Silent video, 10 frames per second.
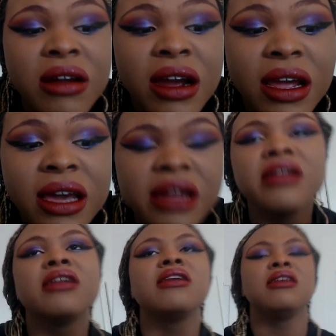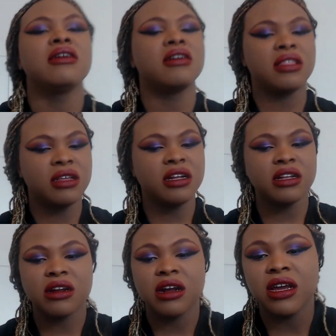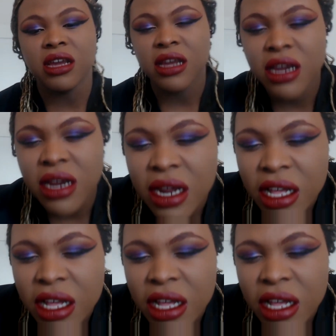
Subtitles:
Dry it. I still want to try.